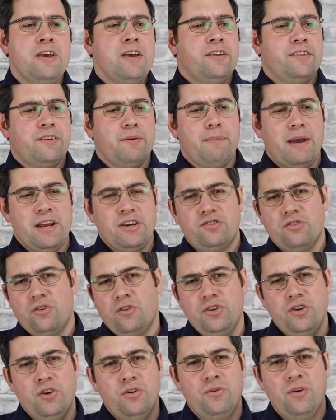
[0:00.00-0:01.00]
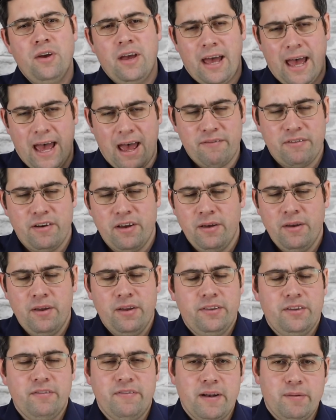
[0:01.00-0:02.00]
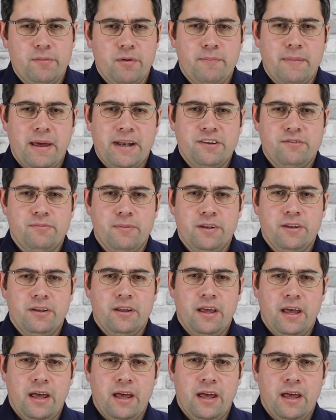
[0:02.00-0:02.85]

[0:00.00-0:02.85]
So make sure you have a development management,